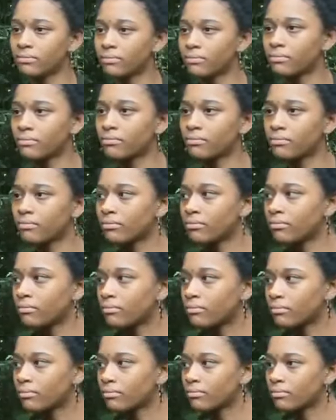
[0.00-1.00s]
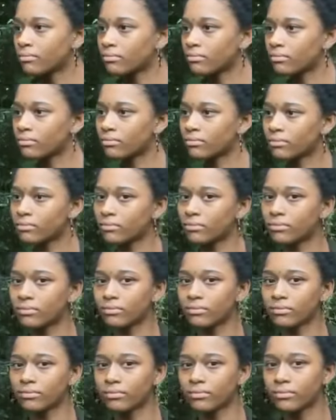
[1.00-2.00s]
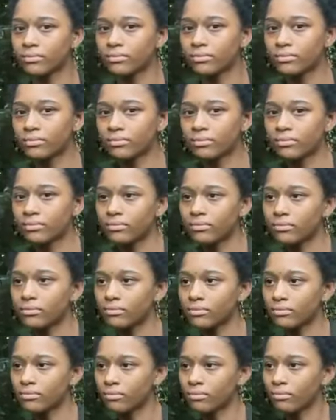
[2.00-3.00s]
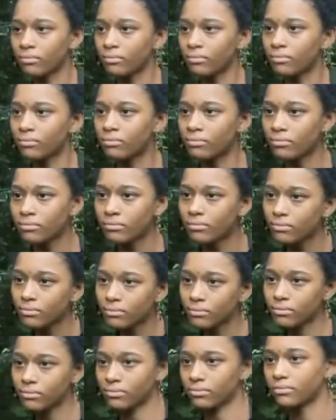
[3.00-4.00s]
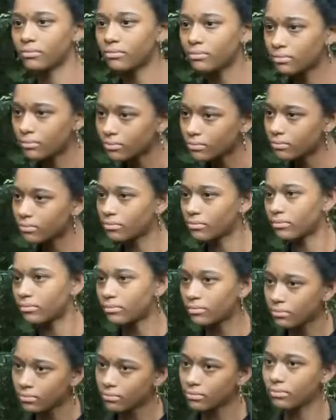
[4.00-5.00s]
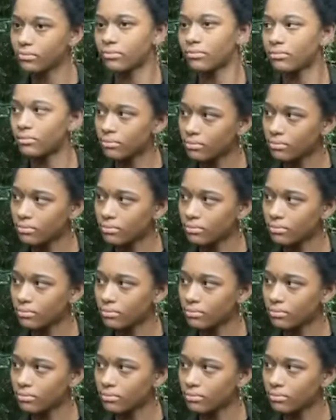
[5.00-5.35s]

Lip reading: (not speaking)